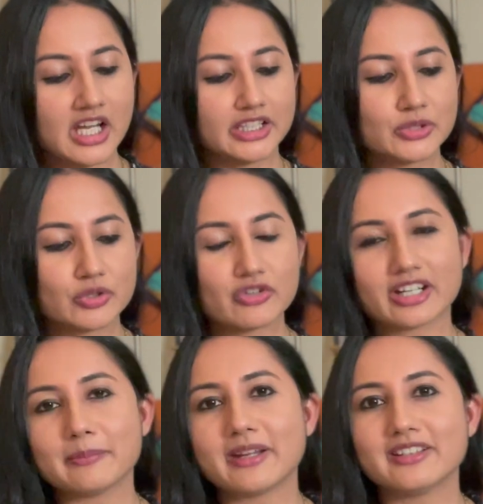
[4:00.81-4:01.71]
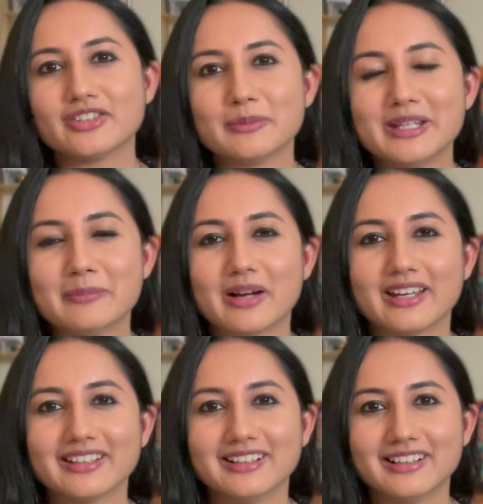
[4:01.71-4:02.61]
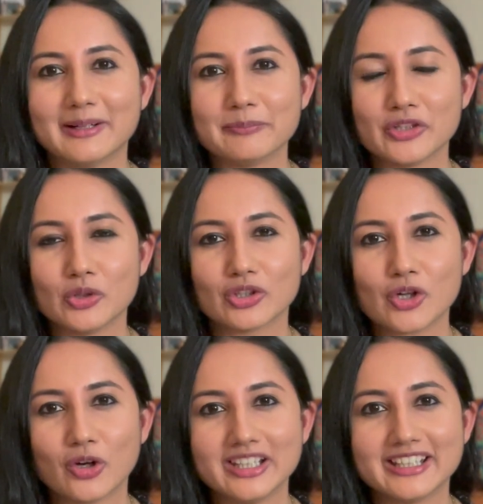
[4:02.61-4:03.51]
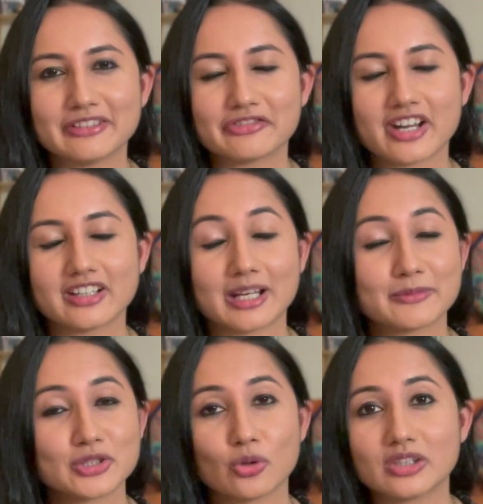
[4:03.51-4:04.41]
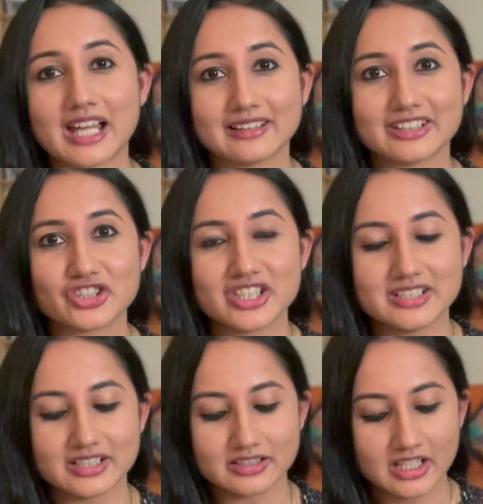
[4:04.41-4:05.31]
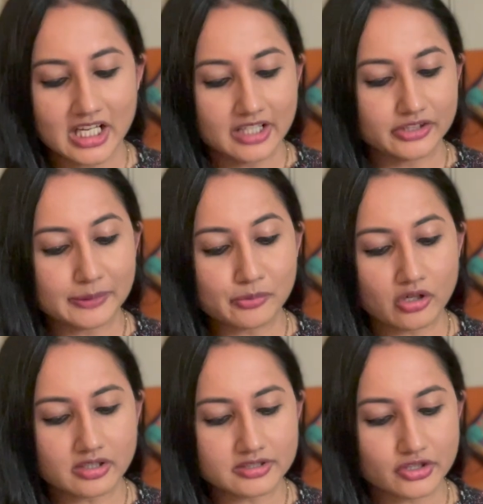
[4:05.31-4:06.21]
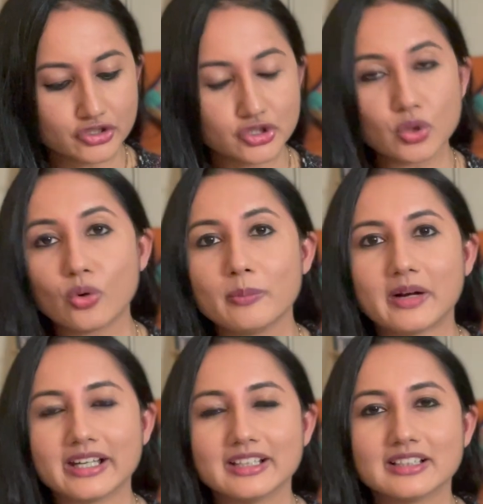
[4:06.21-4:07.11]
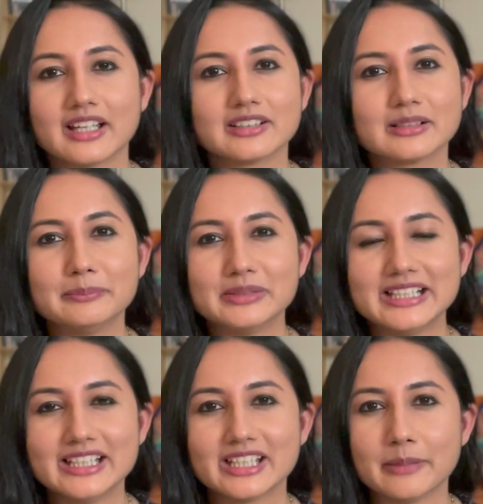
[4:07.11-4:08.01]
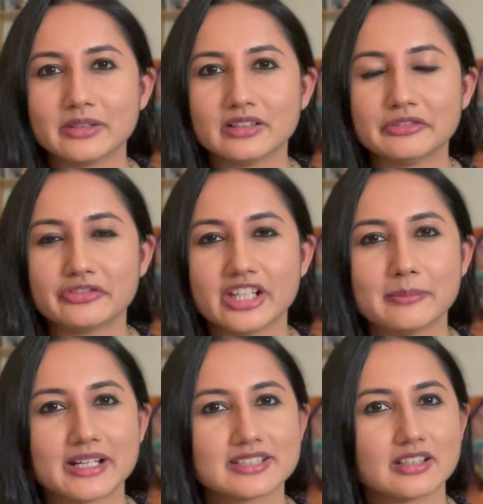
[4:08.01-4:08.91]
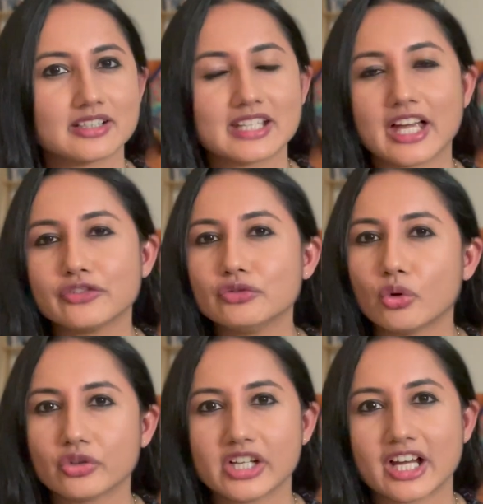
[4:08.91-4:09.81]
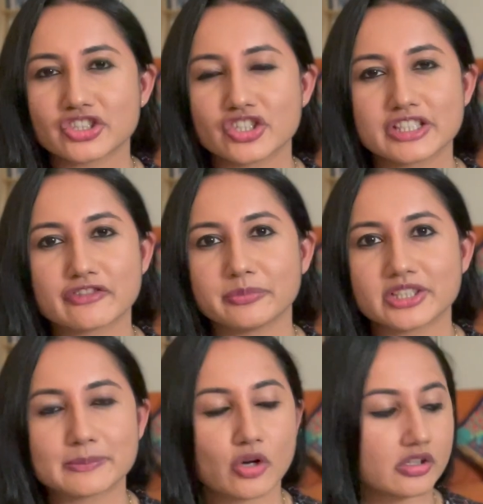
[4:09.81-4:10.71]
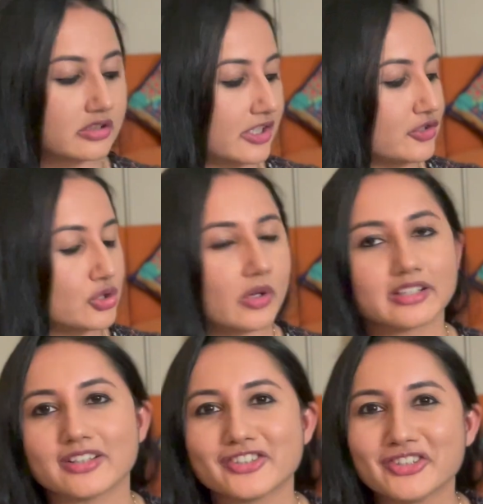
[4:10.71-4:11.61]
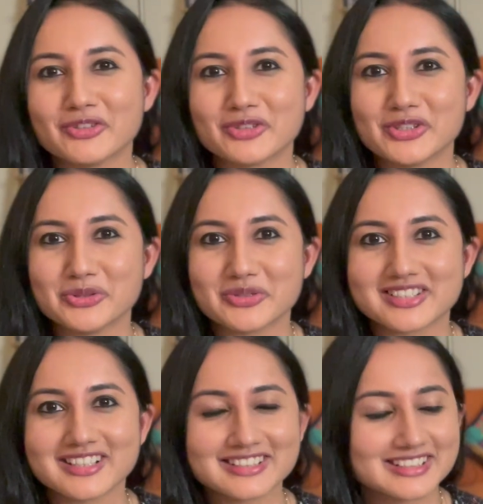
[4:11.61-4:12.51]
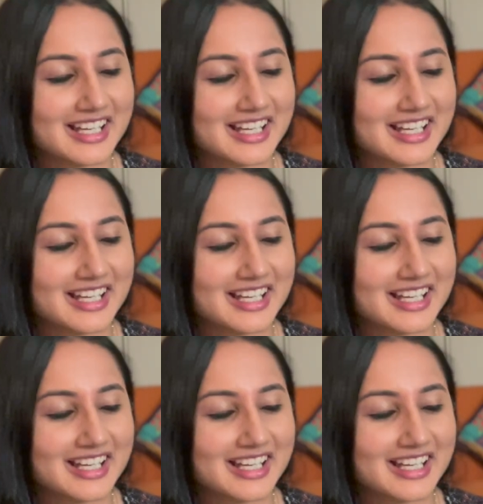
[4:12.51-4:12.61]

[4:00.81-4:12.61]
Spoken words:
This was recommended to me by a colleague and friend, and I'm so glad that she did. Their products are so mild and completely chemical free. My son has had no reactions from this product, and so I continue to use this.